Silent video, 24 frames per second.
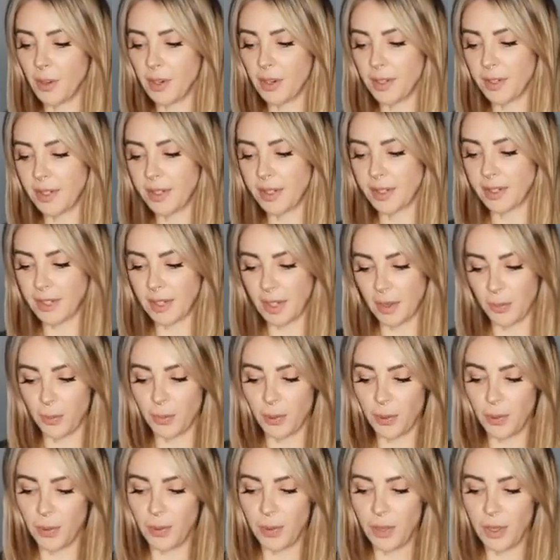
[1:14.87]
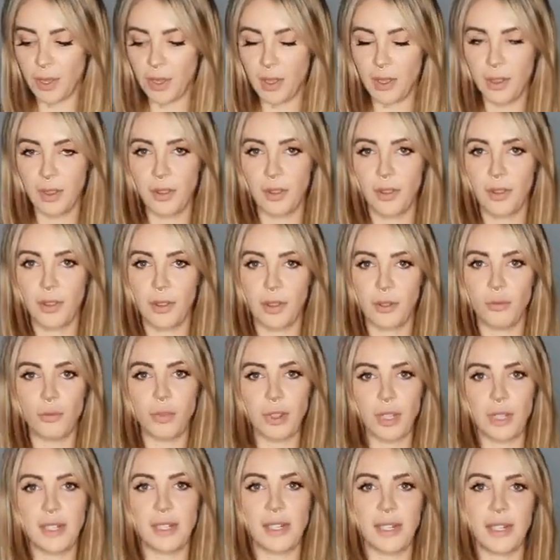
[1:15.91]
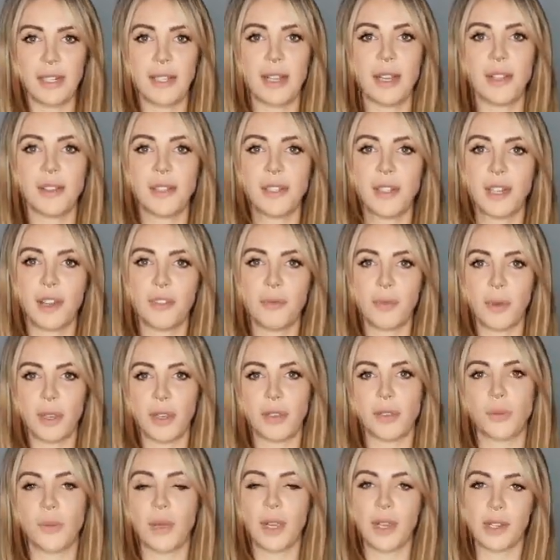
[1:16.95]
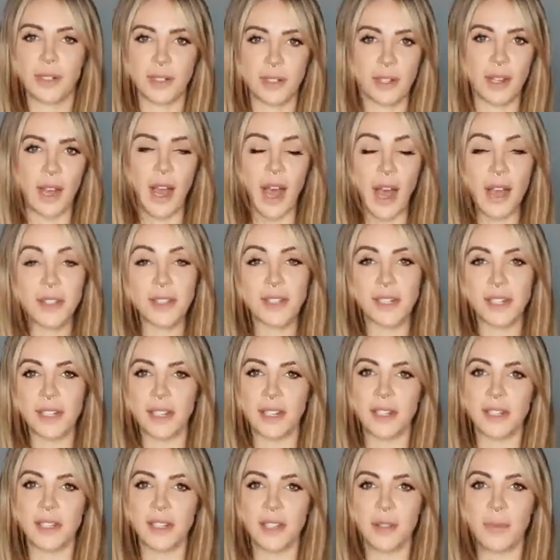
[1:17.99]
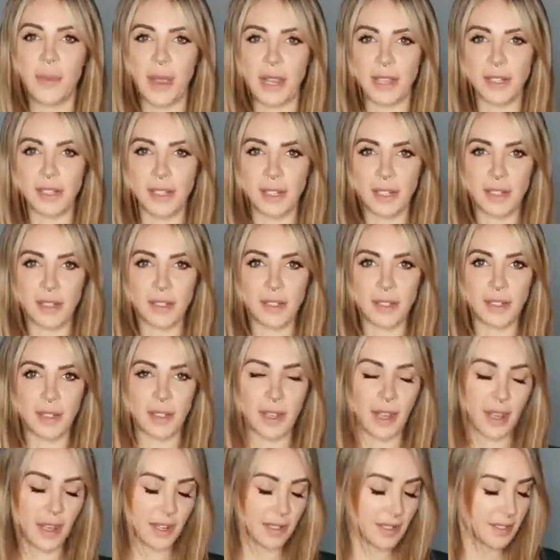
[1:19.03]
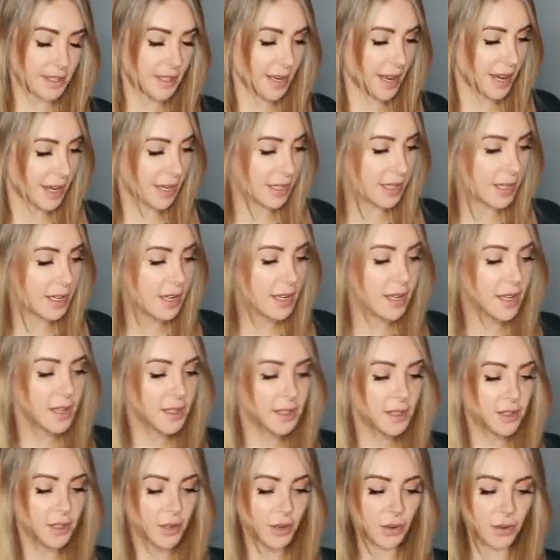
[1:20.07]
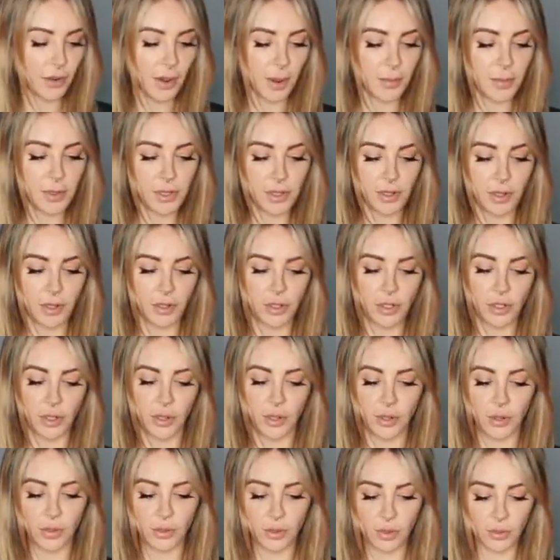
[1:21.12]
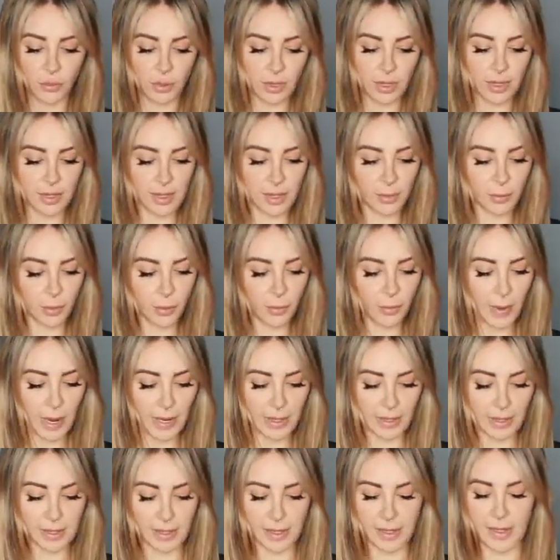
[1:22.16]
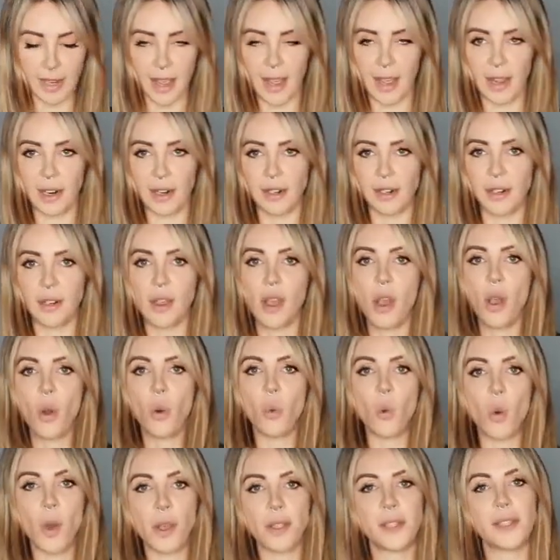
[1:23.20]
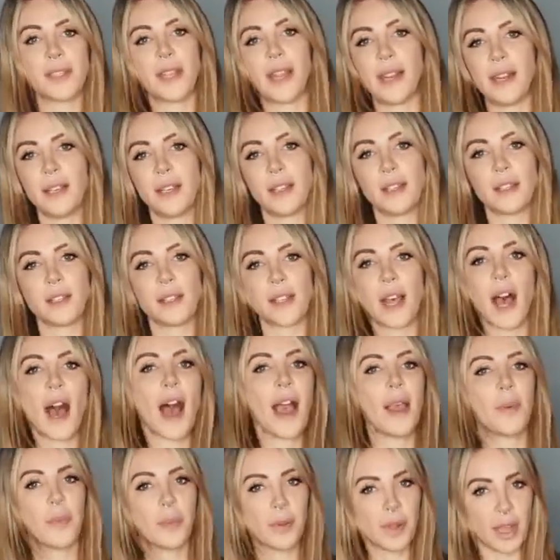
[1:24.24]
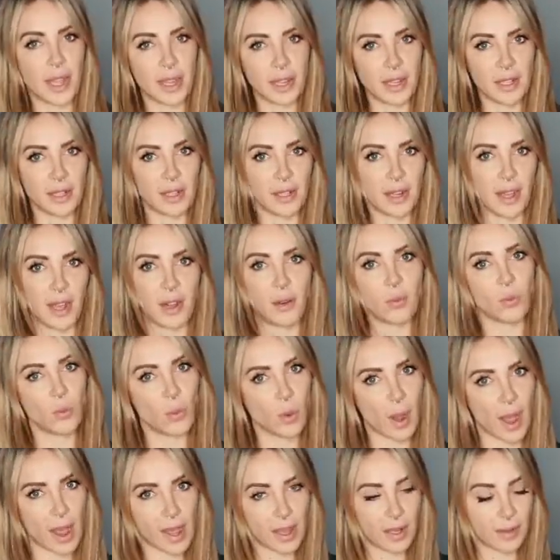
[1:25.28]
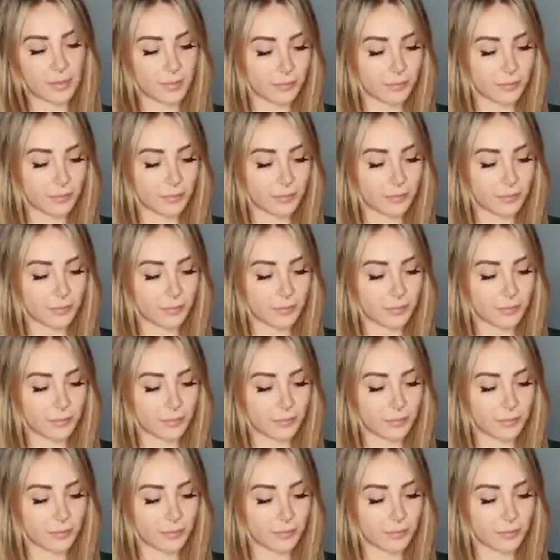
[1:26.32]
going to skip the really detailed stuff because we are sticking to the basics today. So I'm just going to show you the really simple buttons and what settings I play in and why.